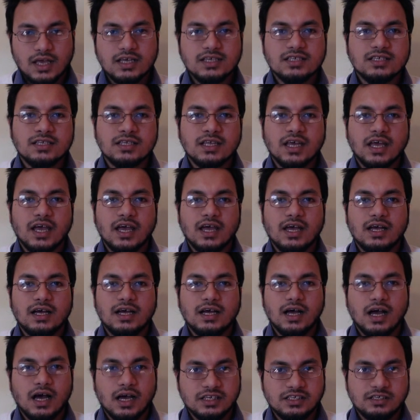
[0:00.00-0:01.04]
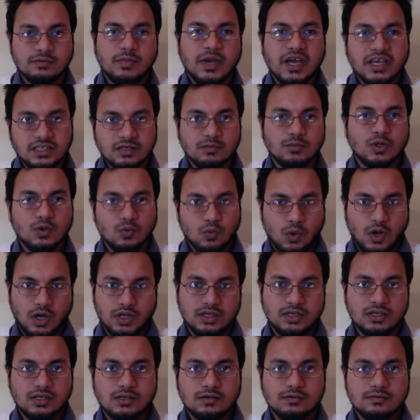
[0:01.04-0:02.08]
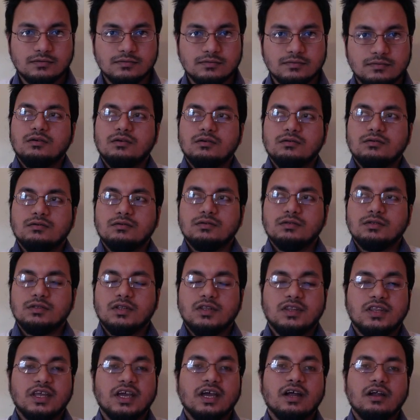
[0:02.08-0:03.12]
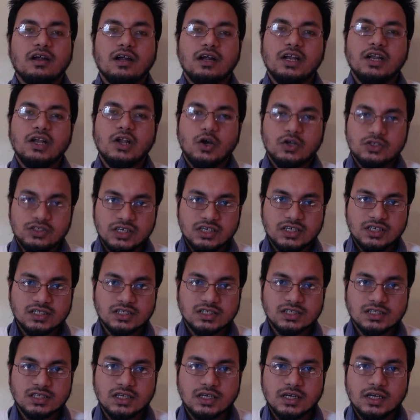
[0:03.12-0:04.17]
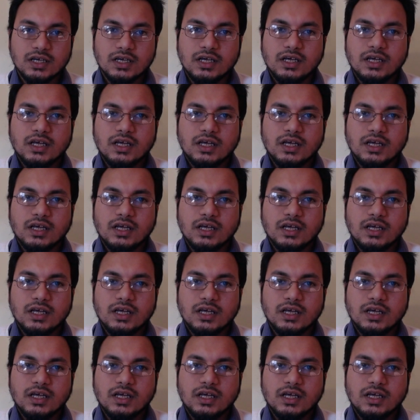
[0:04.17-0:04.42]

is a debatable one. There are logics